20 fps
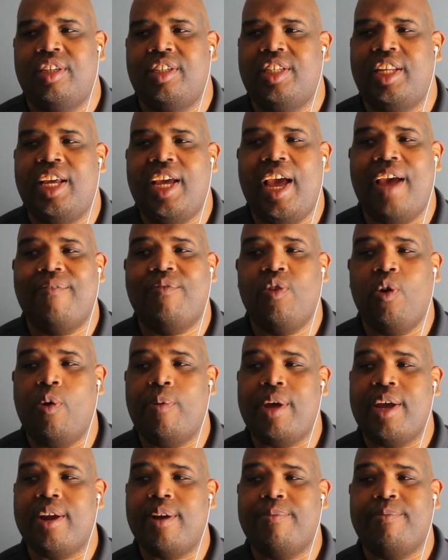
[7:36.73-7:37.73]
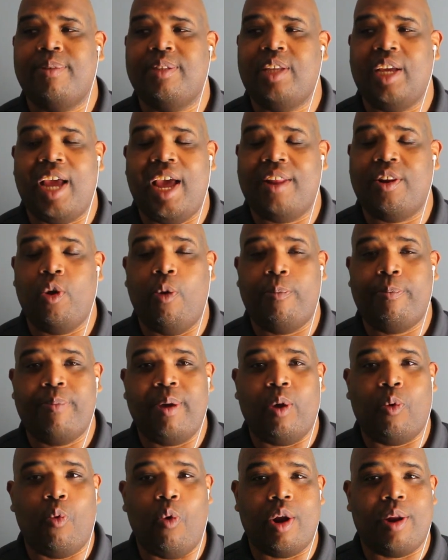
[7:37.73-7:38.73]
they have no air. They had no
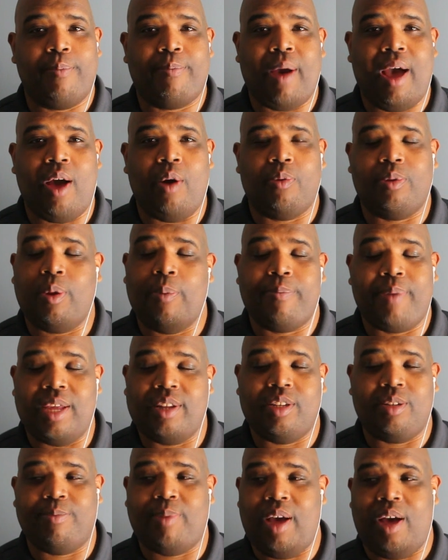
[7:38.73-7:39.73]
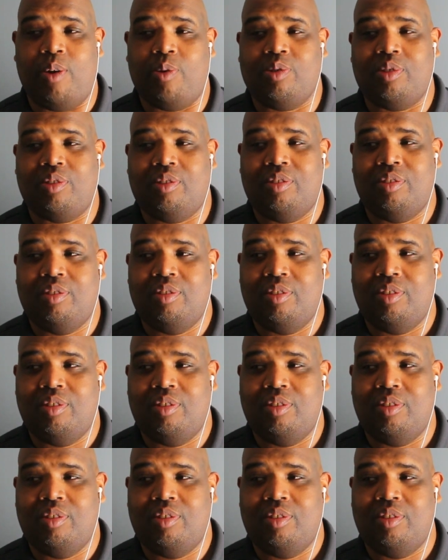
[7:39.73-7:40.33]
water power, no bending powers.